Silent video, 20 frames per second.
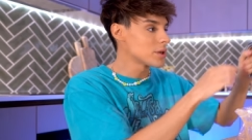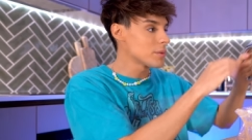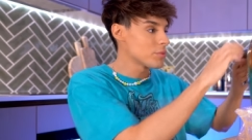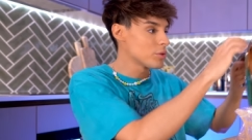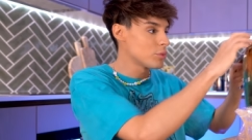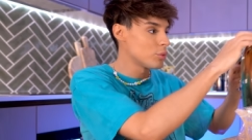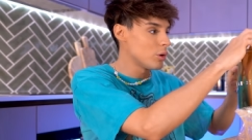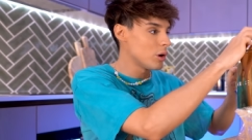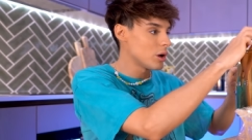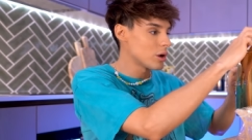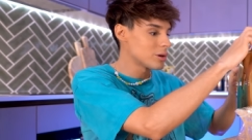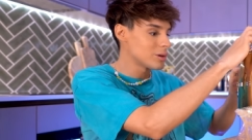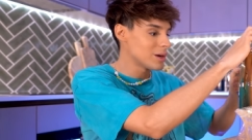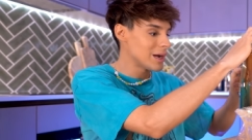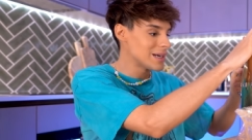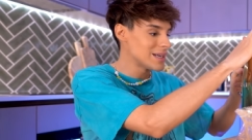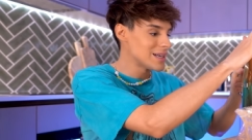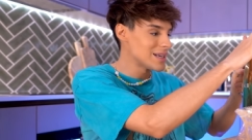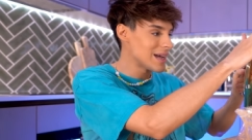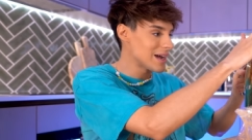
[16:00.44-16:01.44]
up the water. I
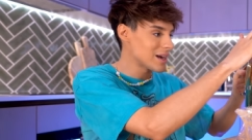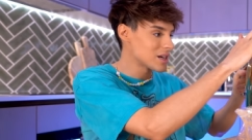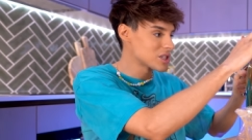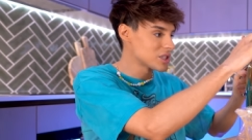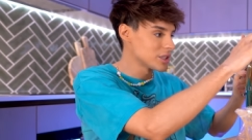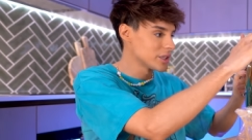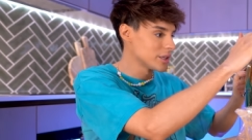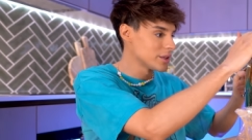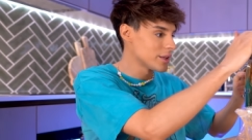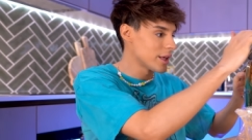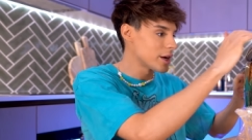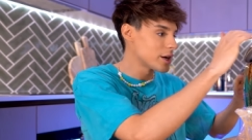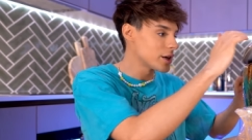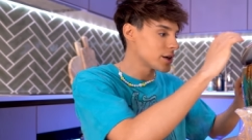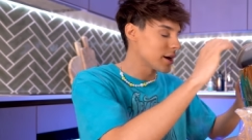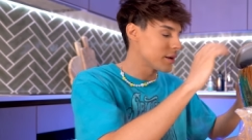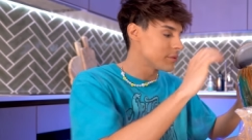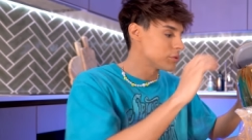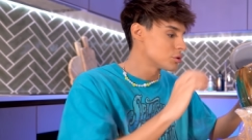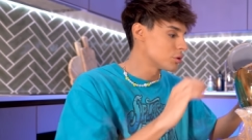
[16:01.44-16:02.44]
didn't actually let it
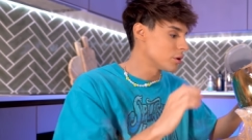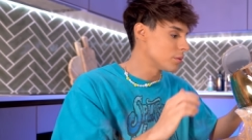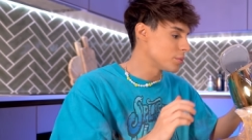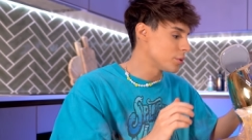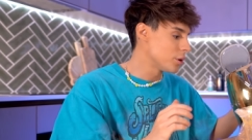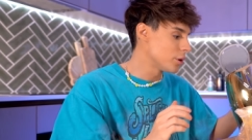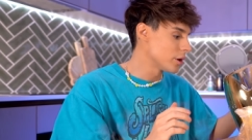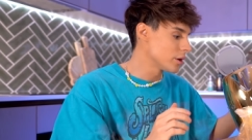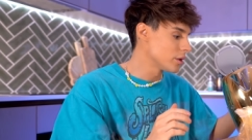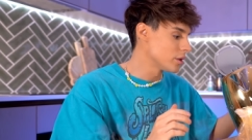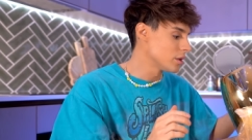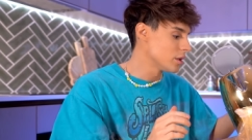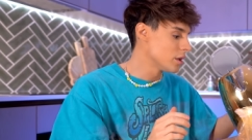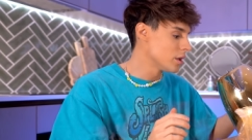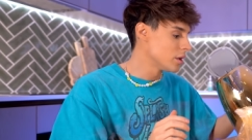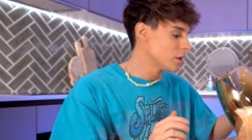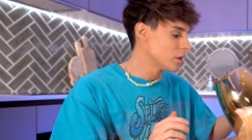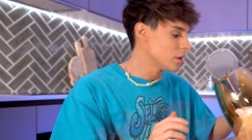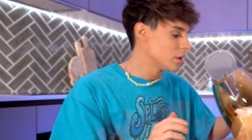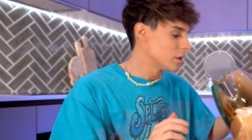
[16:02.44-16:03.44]
come to a boil,
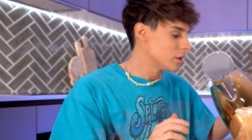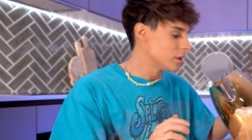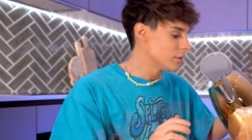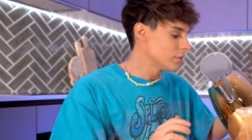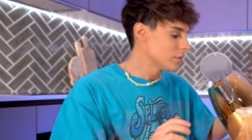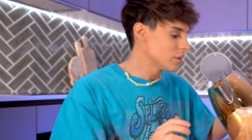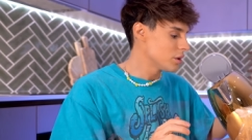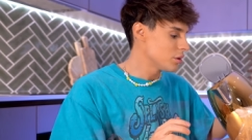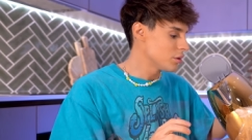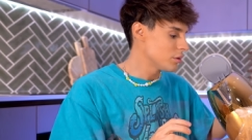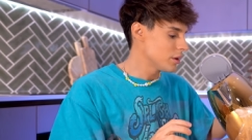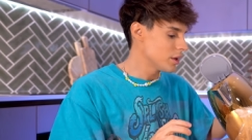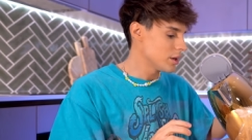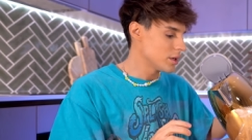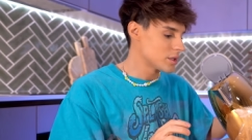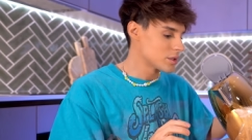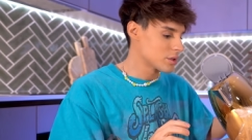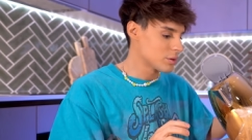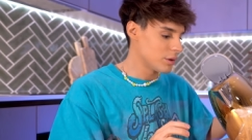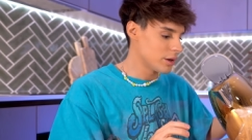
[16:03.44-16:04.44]
even though it
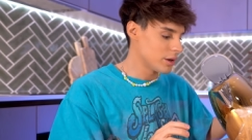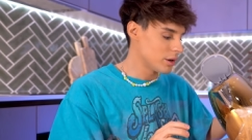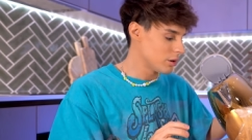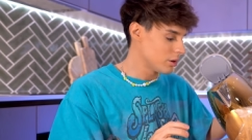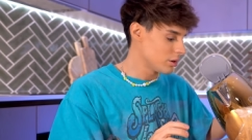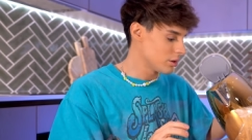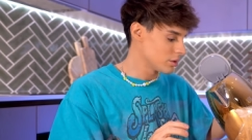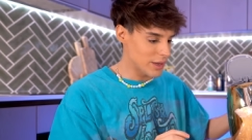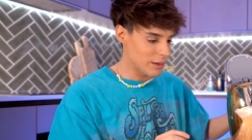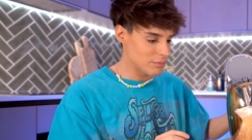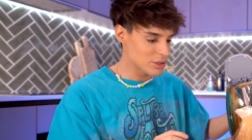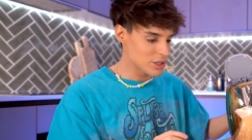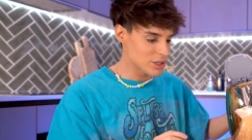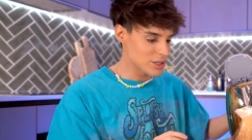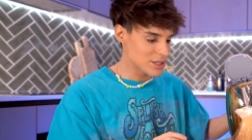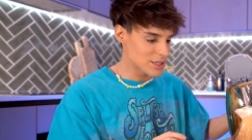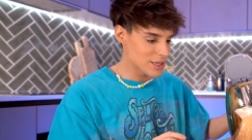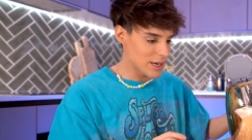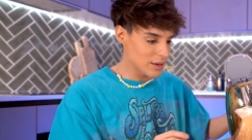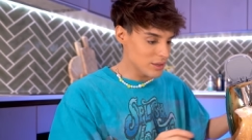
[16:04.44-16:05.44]
is quite hot. I'm just
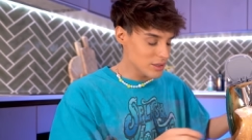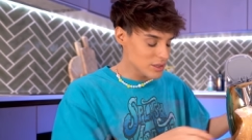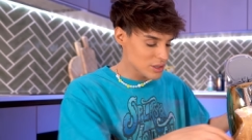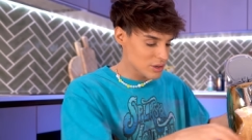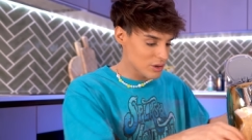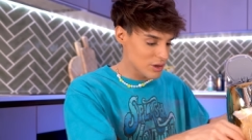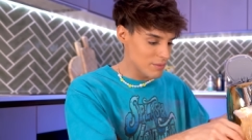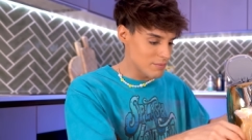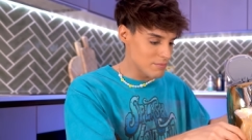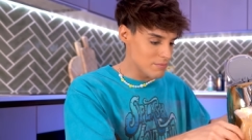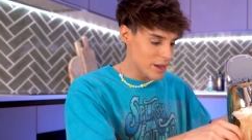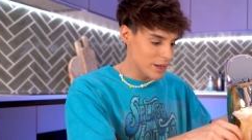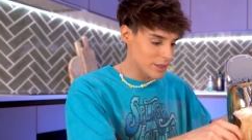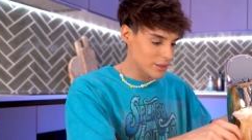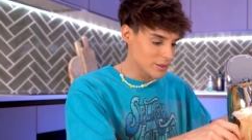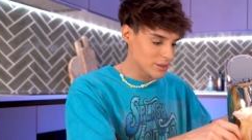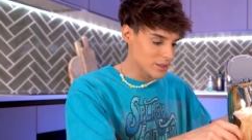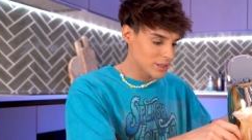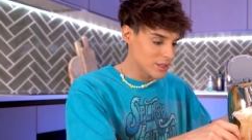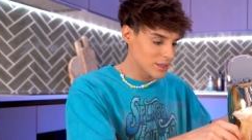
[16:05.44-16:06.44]
scared it's gonna
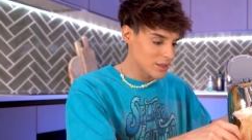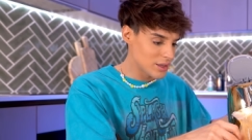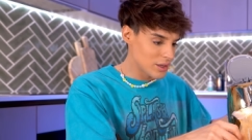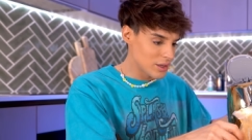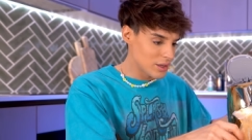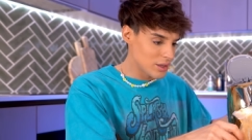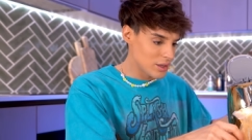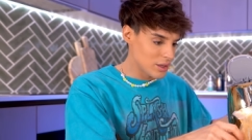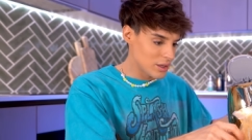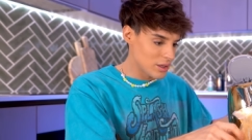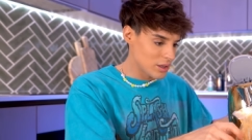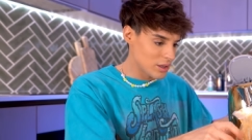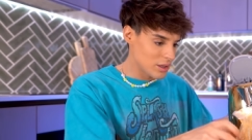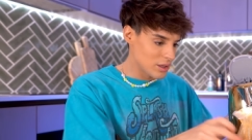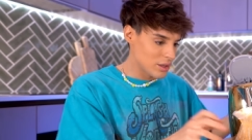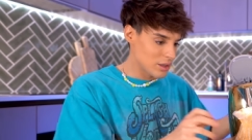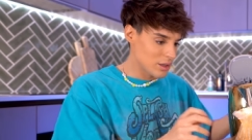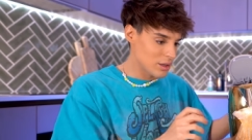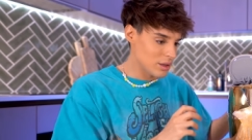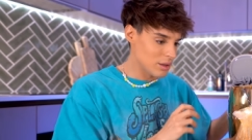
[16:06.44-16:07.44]
melt
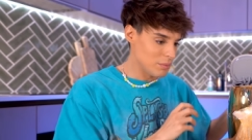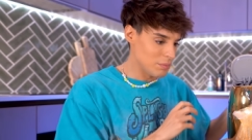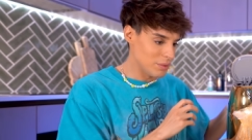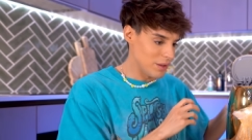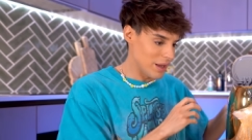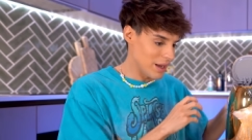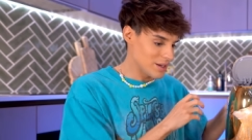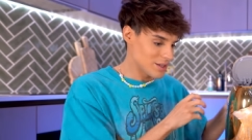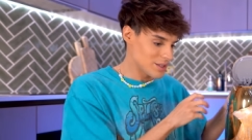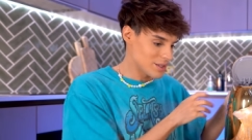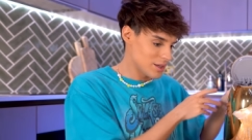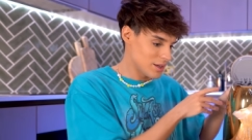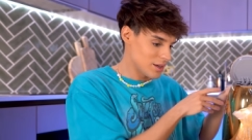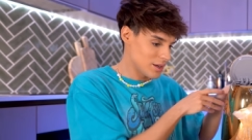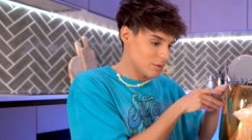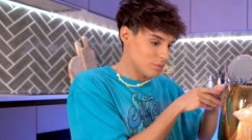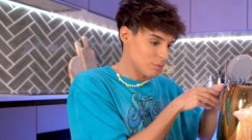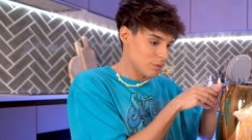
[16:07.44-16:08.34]
the plastic